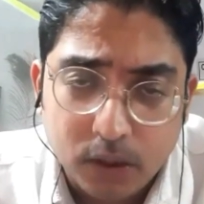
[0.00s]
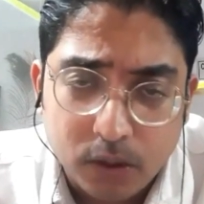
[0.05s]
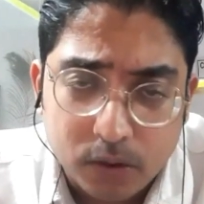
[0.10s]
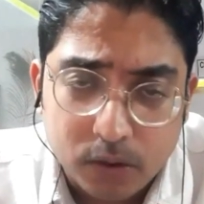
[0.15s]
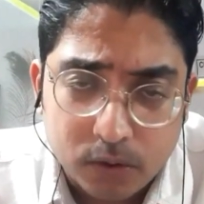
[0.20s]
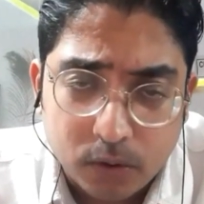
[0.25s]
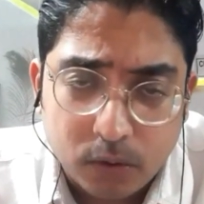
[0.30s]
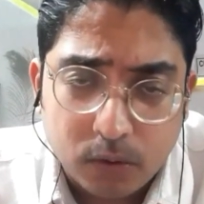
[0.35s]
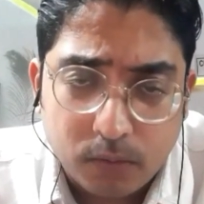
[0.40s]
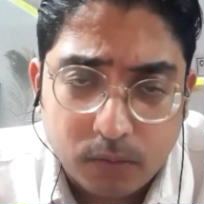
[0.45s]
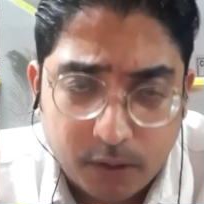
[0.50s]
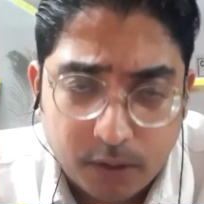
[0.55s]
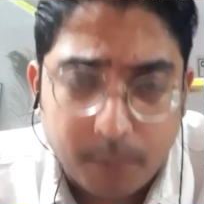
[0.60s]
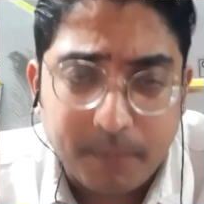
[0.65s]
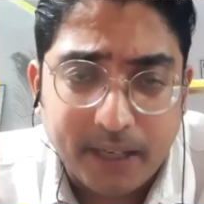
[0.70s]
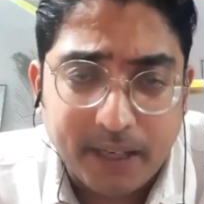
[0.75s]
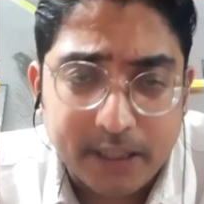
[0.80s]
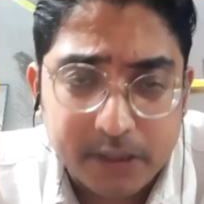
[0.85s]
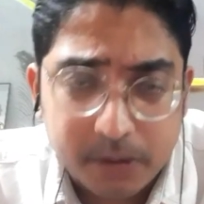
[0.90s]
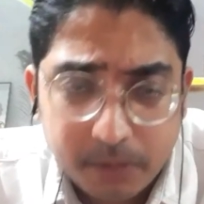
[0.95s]
So
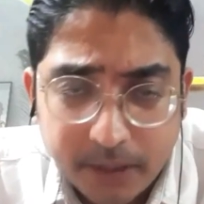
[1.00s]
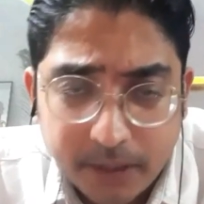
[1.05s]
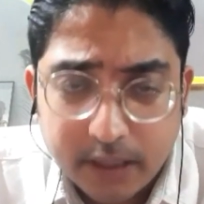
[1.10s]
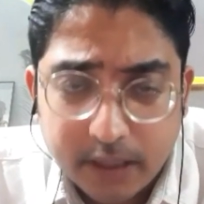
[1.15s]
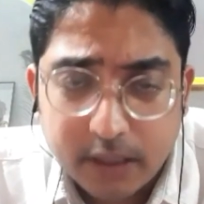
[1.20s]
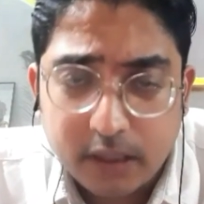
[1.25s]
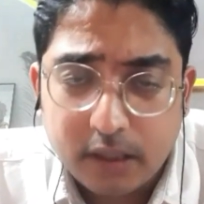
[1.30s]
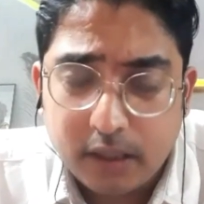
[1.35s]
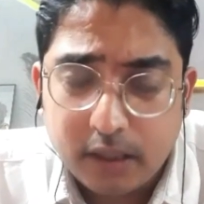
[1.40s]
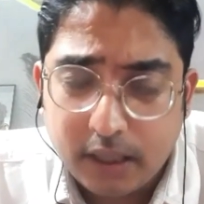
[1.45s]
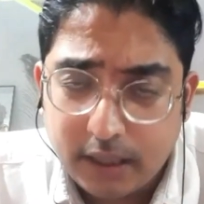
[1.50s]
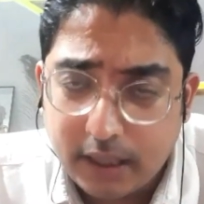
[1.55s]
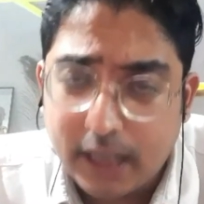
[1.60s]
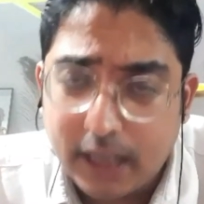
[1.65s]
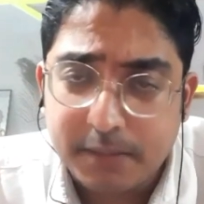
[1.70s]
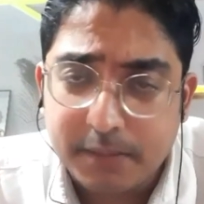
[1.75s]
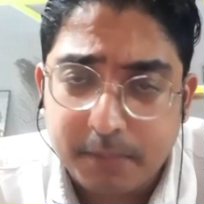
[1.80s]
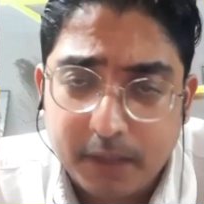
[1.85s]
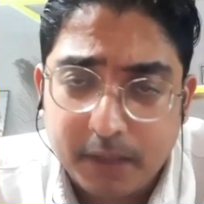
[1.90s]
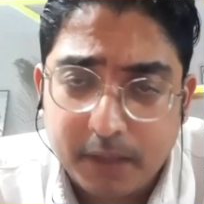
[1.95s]
from next week,
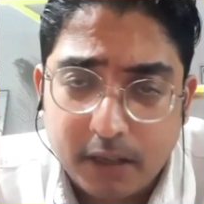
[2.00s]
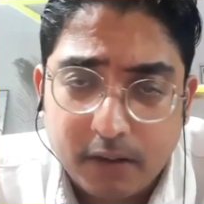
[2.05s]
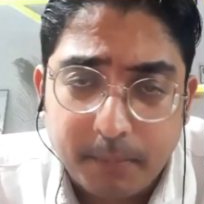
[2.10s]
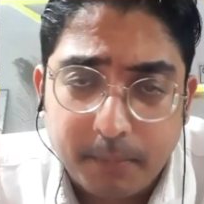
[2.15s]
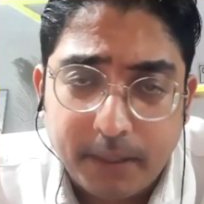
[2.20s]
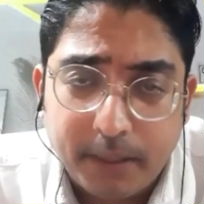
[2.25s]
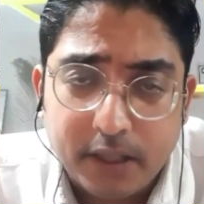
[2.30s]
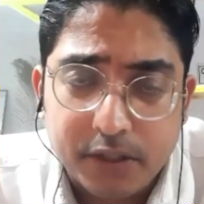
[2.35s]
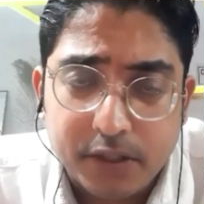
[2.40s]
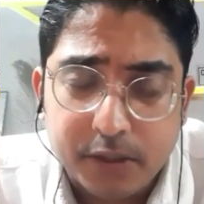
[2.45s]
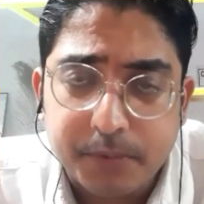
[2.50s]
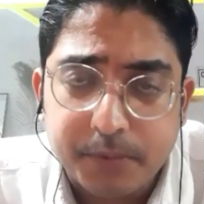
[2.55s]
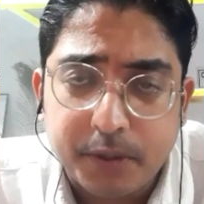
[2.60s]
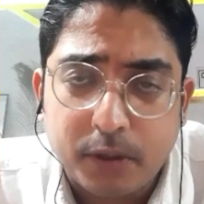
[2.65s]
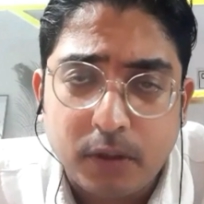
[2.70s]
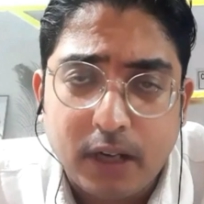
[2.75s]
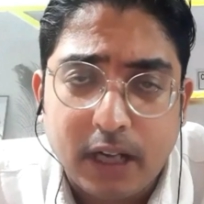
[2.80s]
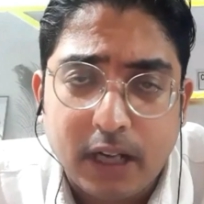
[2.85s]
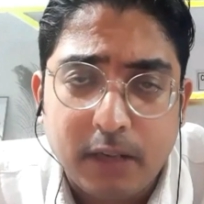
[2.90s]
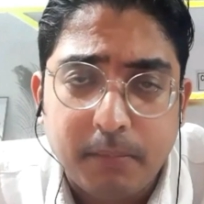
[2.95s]
as per our mentorship
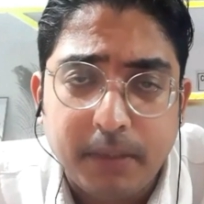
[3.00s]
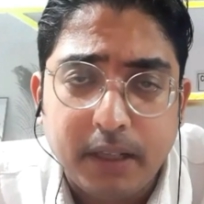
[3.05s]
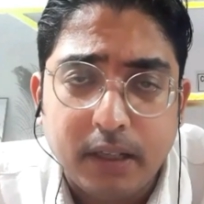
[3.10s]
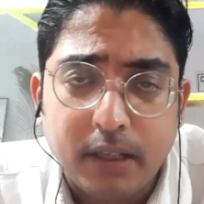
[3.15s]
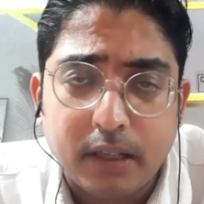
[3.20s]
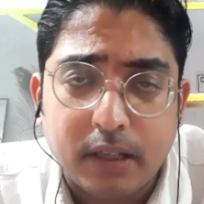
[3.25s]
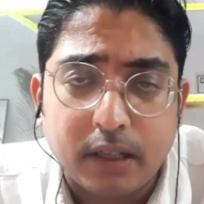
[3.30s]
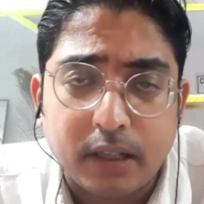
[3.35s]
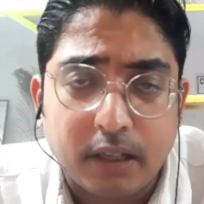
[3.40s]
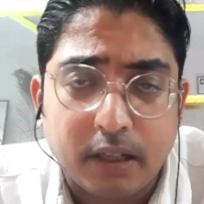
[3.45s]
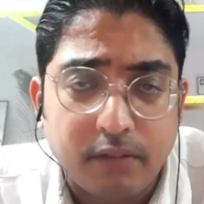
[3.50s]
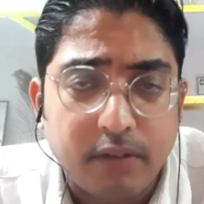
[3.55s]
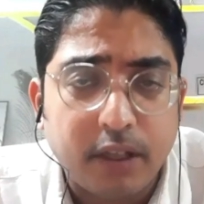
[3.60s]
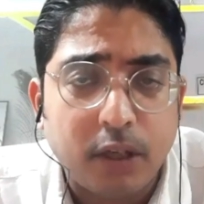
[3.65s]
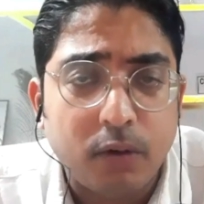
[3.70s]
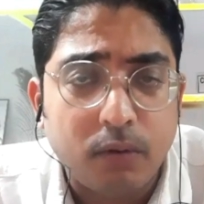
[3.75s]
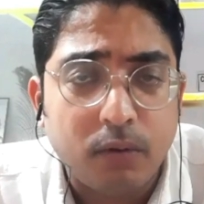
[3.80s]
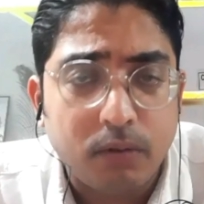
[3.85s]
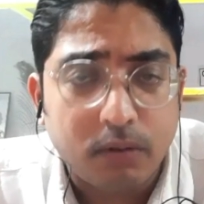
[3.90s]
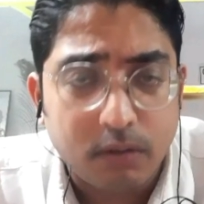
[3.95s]
schedule, I'll be giving
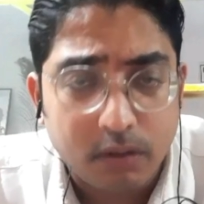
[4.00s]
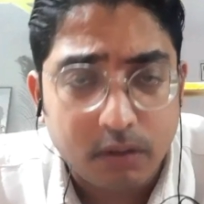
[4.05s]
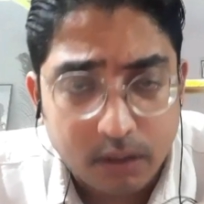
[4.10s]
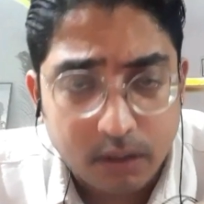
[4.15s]
you